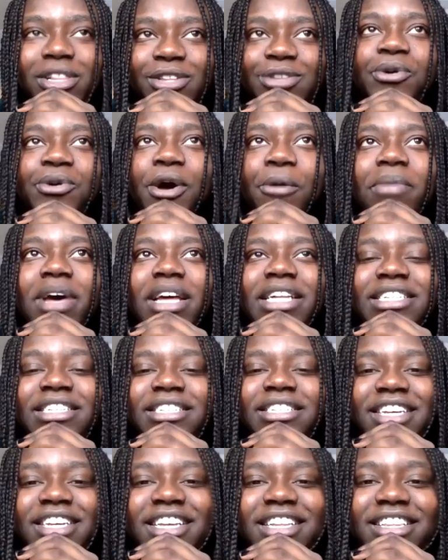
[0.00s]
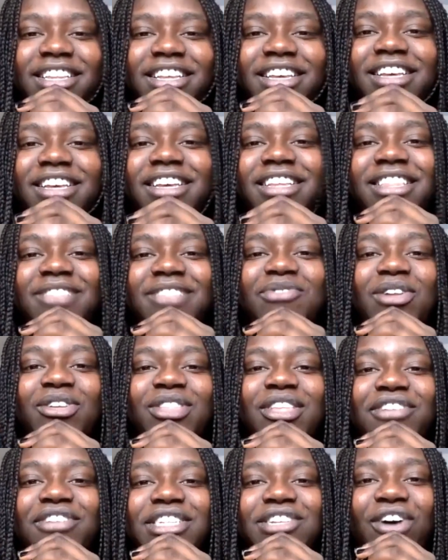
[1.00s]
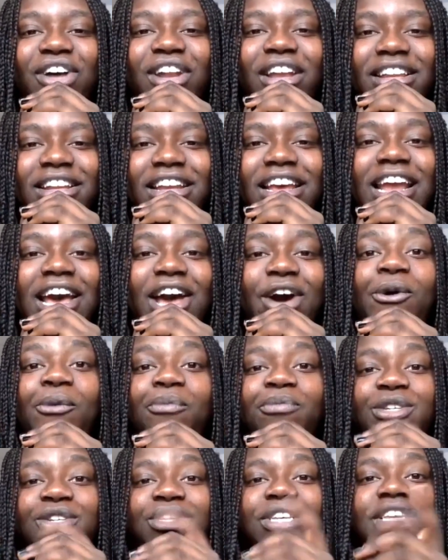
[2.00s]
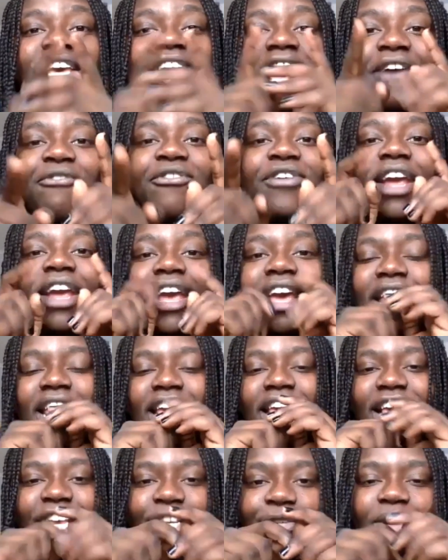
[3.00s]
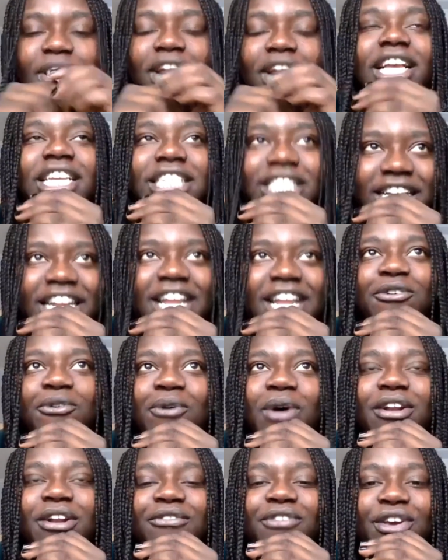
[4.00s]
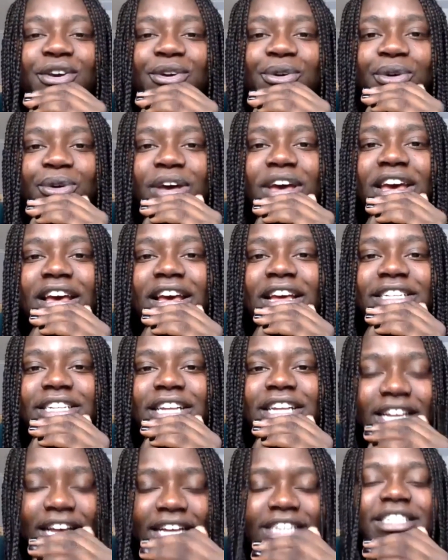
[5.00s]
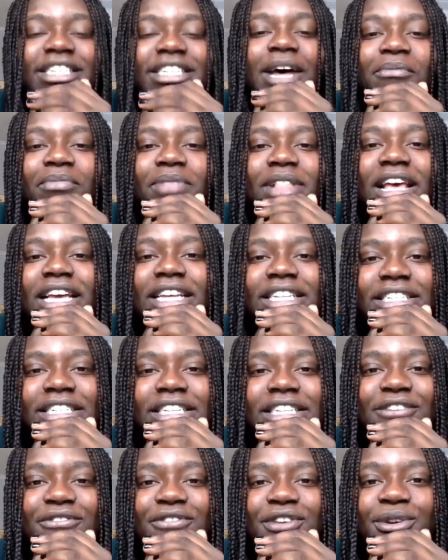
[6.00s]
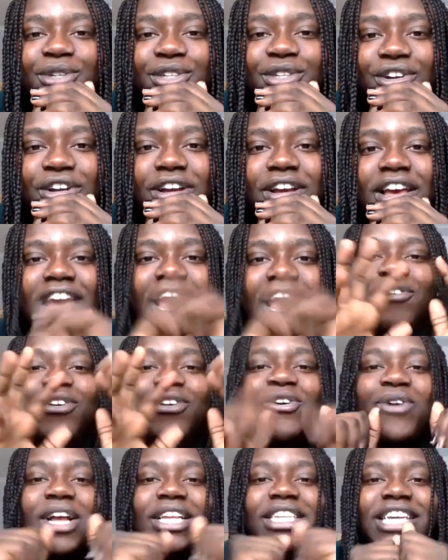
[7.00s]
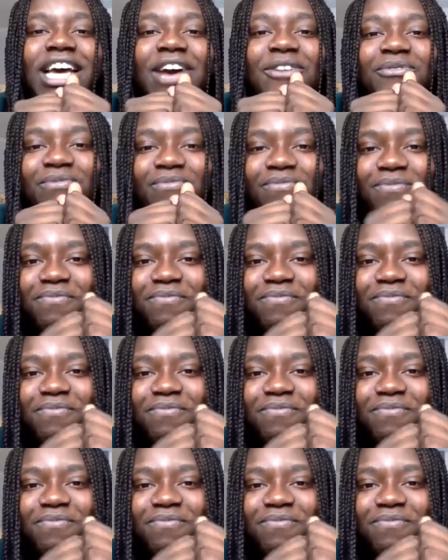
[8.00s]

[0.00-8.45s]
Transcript: do our best in Melodifestivalen, and I hope to see each and every one of you at some place in the future. Have a great time.